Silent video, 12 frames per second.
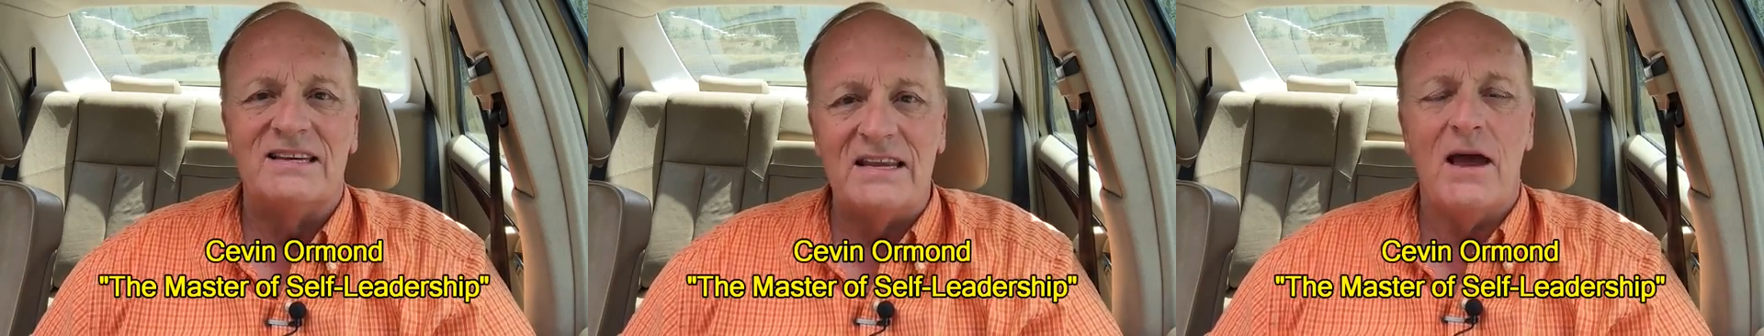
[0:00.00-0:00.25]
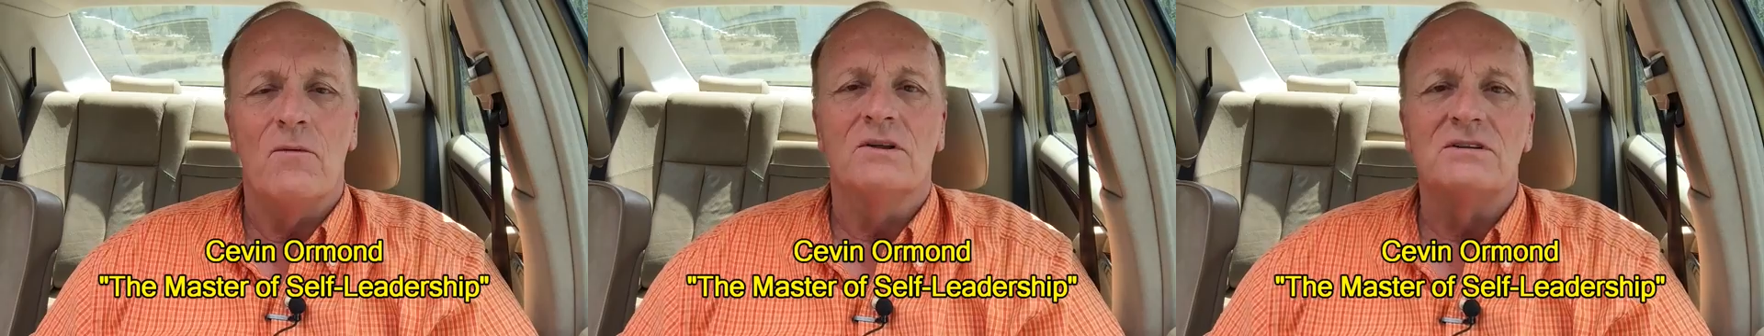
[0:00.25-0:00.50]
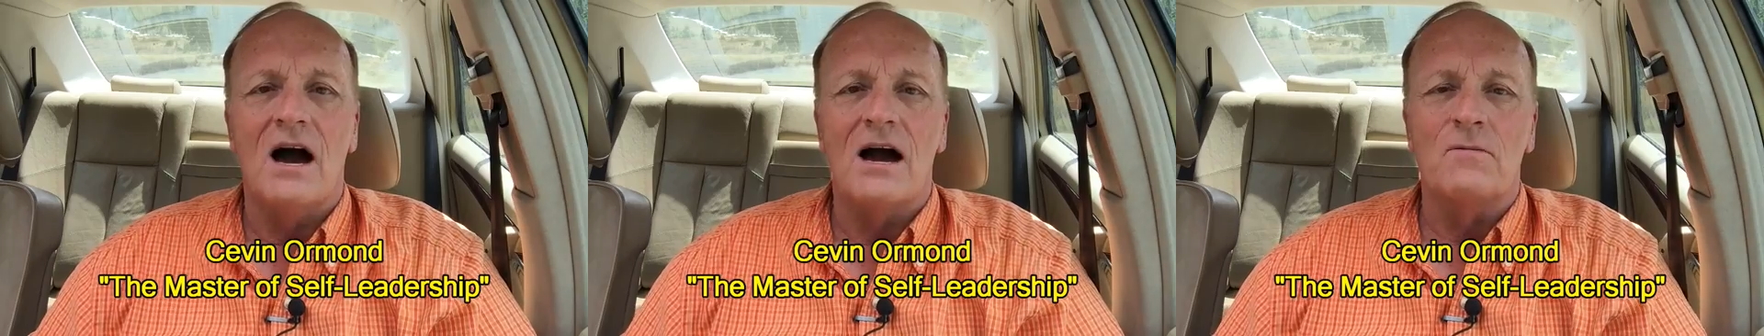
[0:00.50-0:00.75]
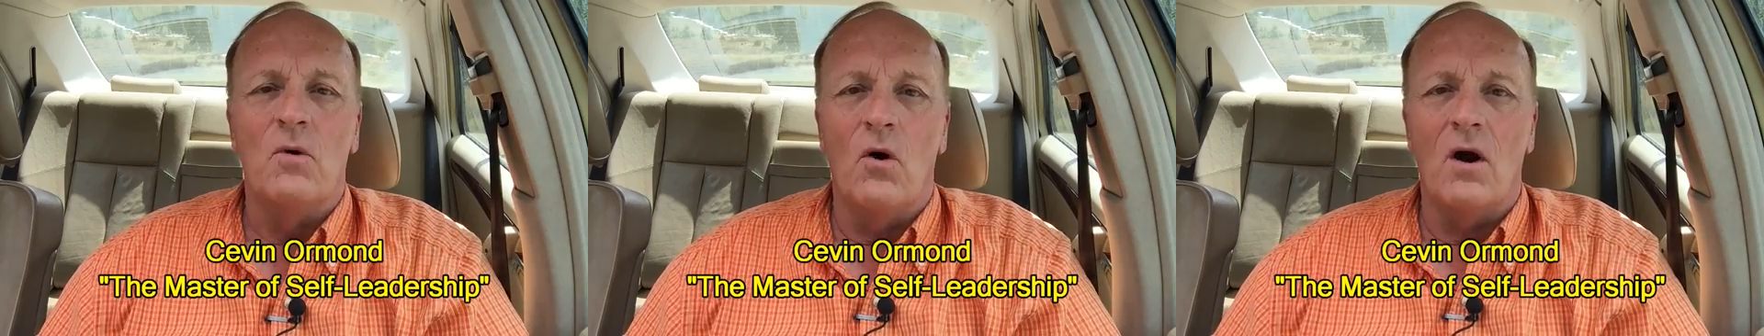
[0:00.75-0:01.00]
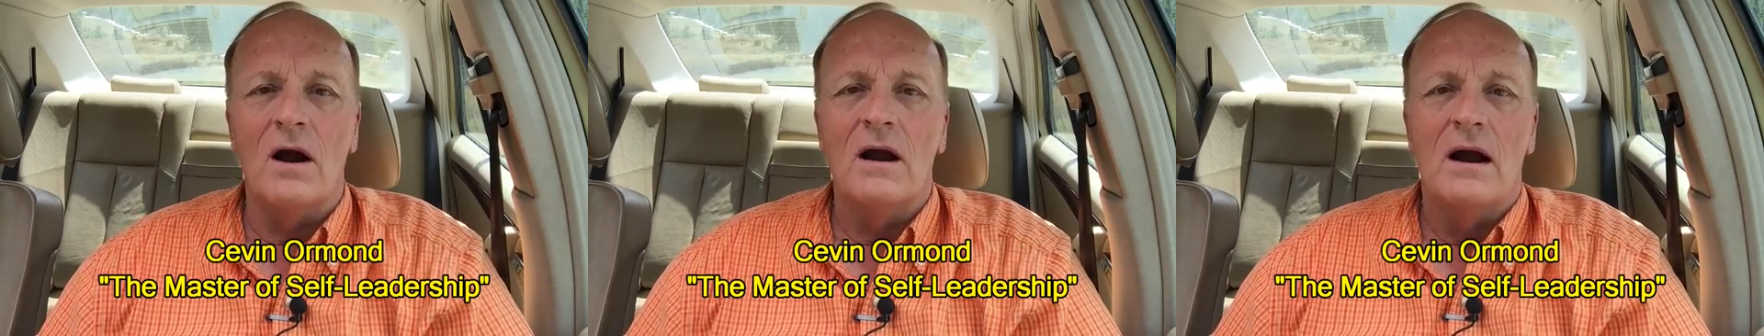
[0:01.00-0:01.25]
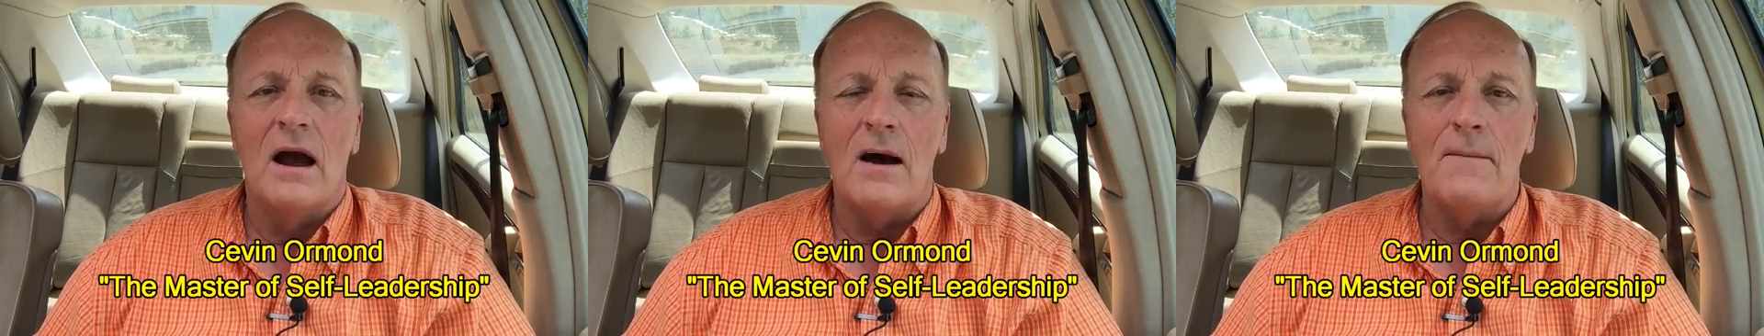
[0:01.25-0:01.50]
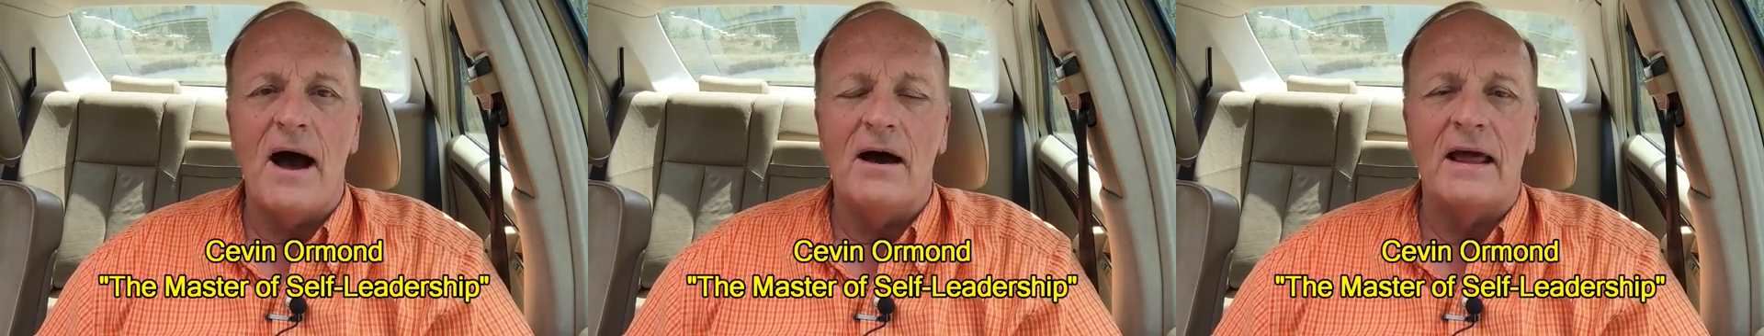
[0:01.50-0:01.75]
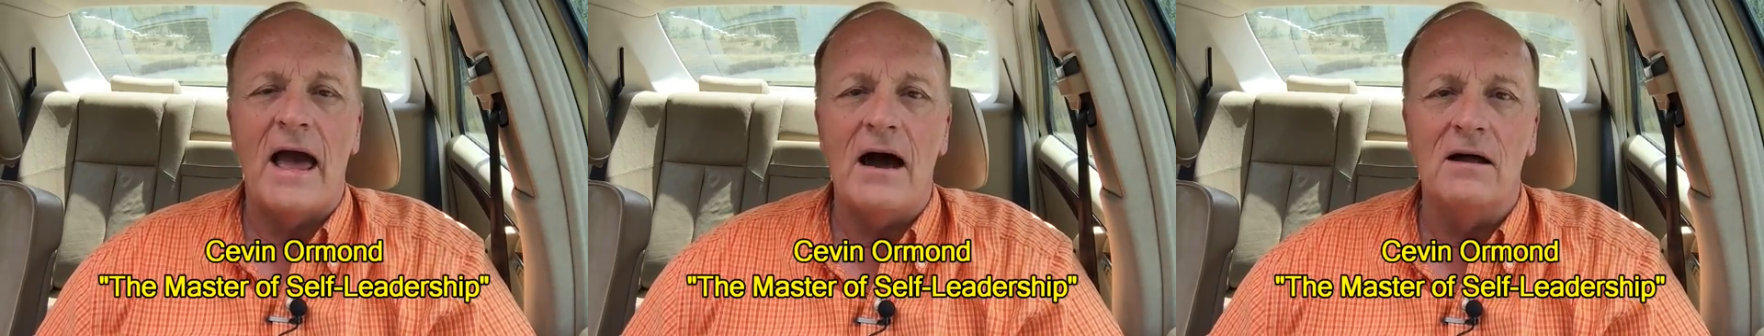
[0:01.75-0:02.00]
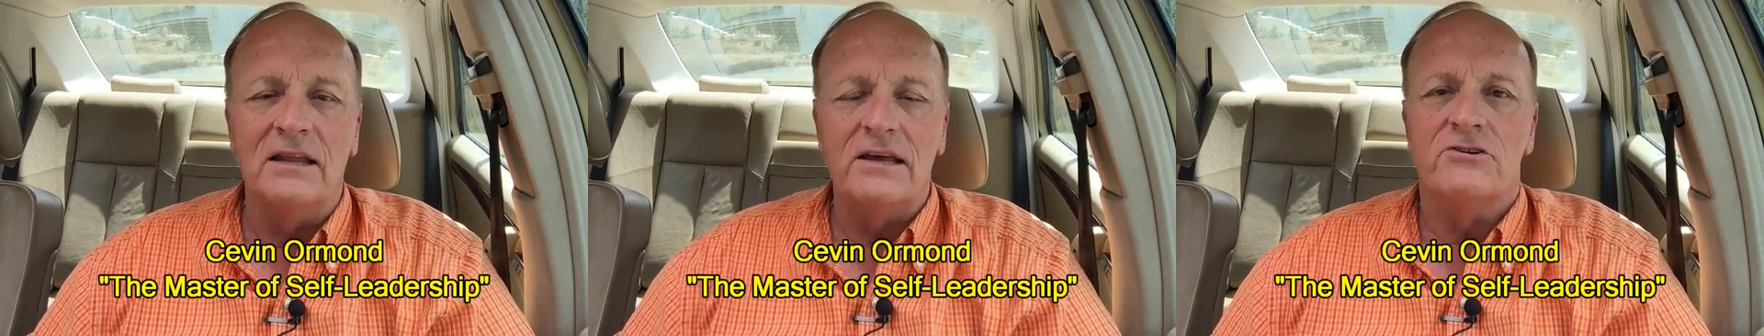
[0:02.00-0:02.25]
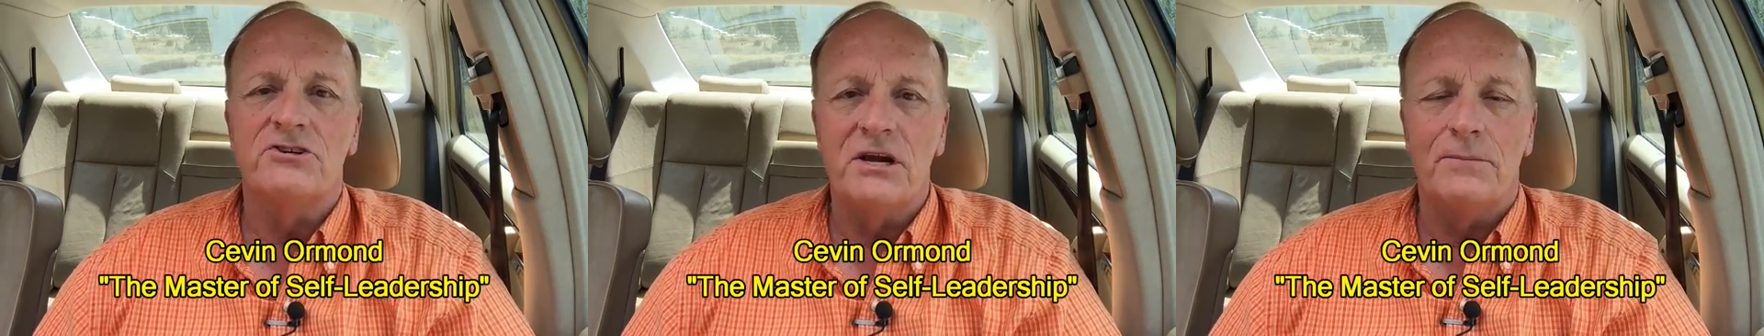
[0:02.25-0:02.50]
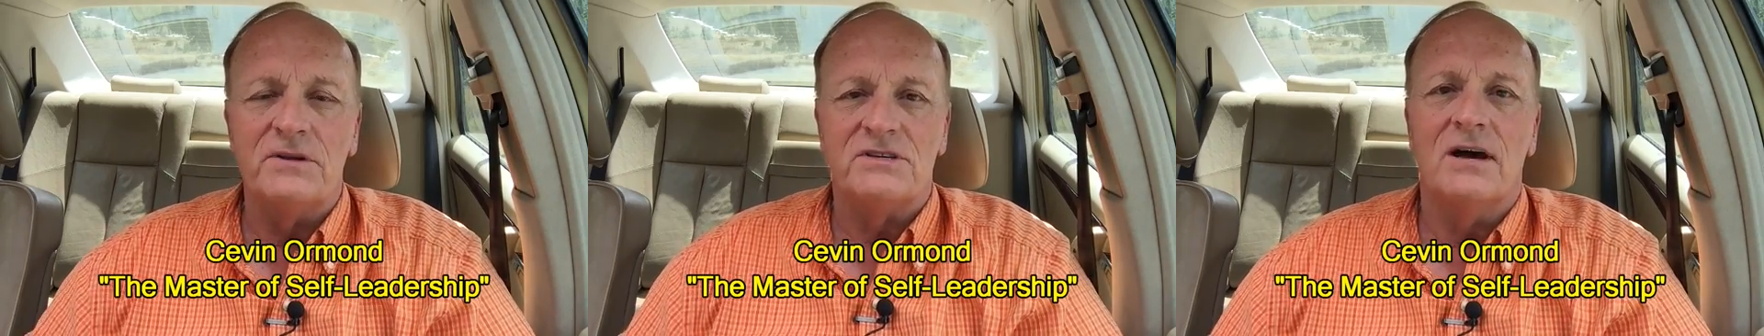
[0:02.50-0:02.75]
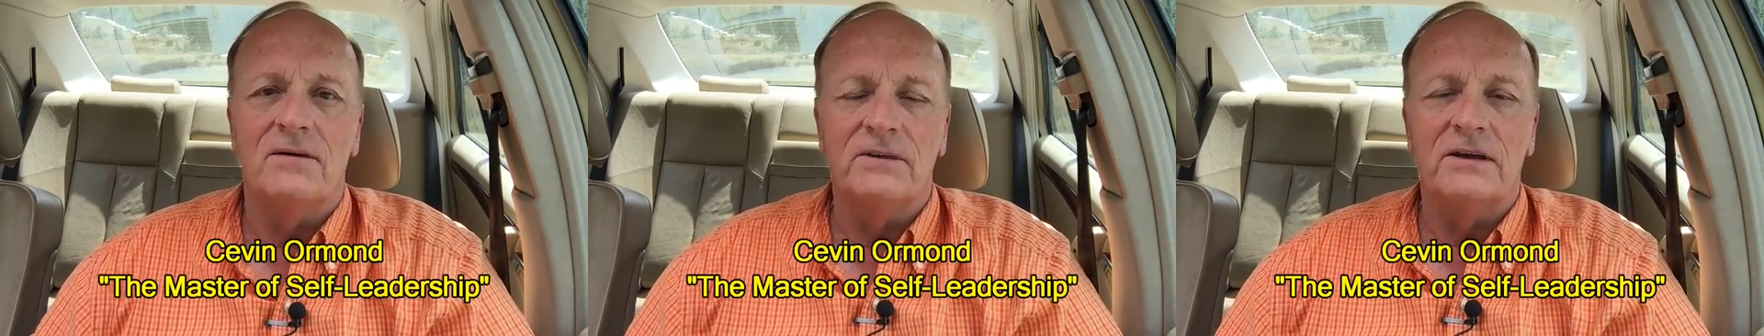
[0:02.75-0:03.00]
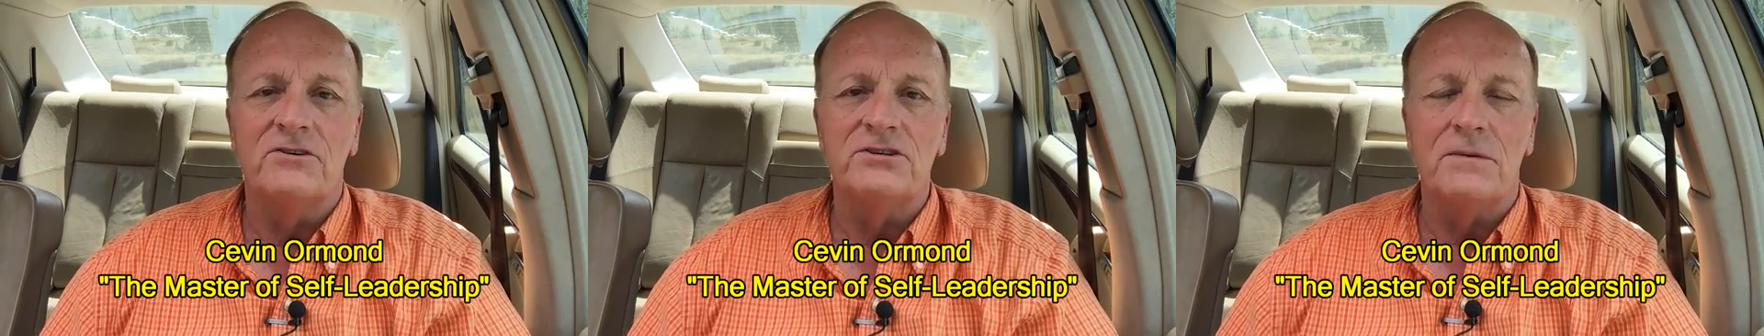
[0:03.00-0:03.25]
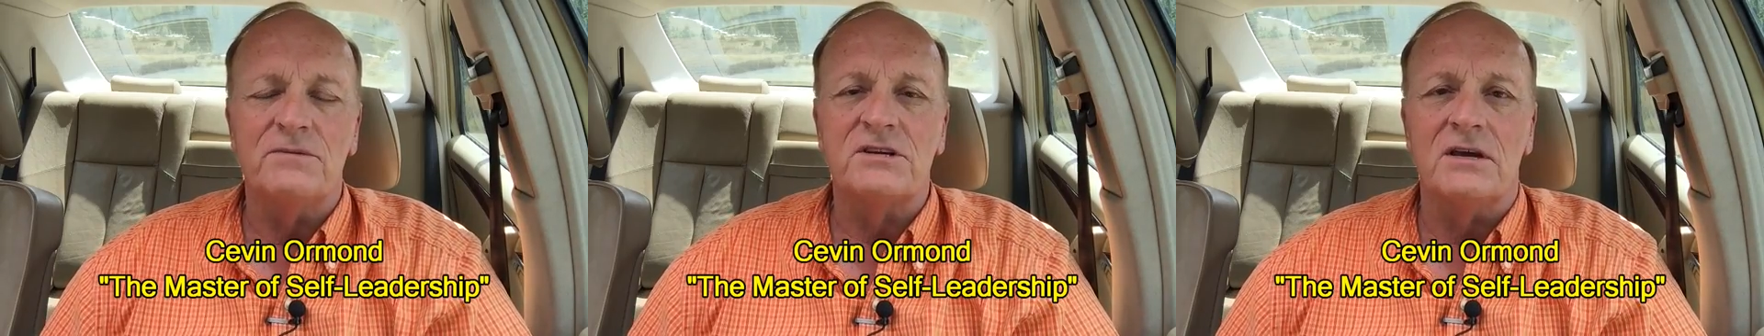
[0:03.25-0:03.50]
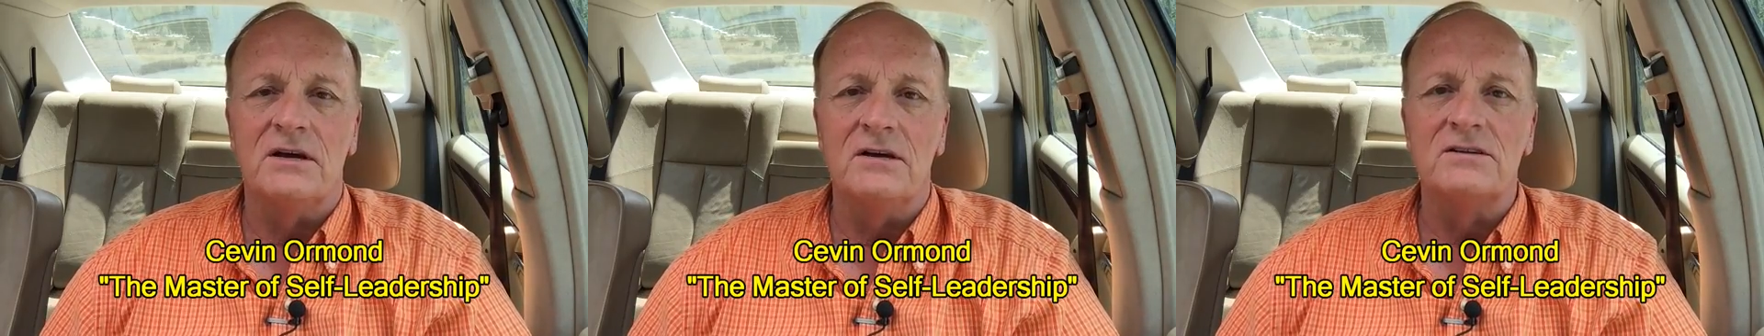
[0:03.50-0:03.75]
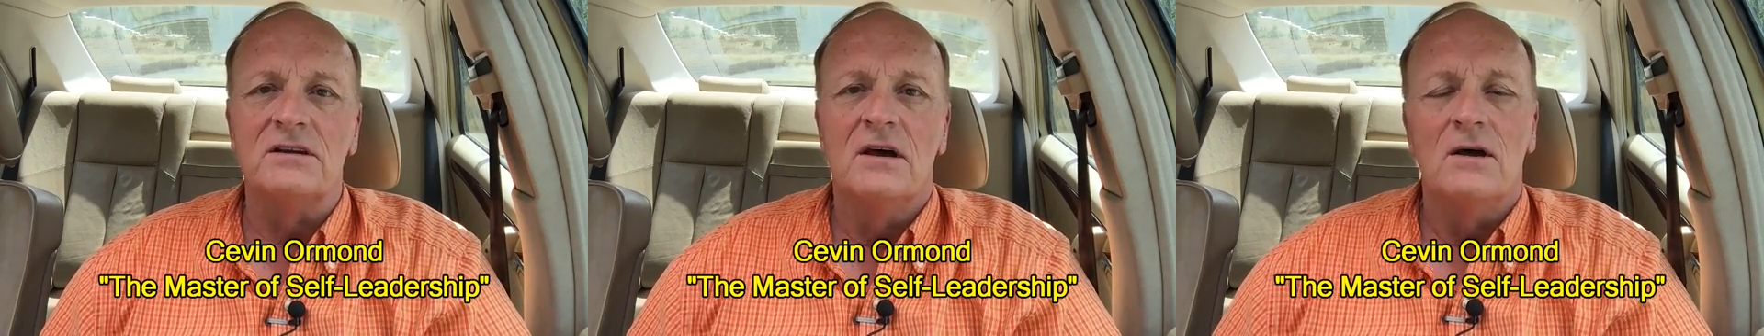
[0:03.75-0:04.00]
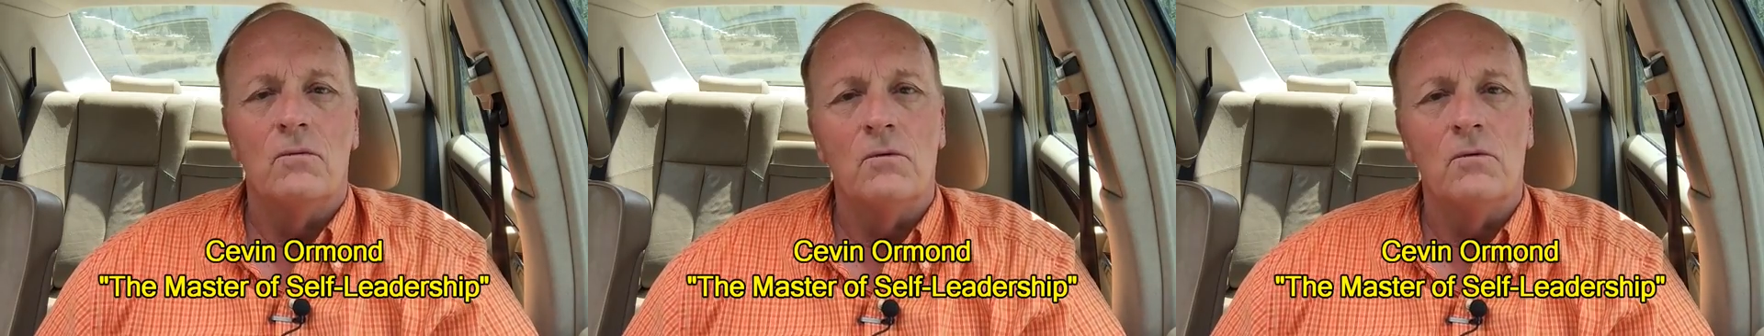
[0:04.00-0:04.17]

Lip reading: Today we'll talk more about how leadership and self-leadership skills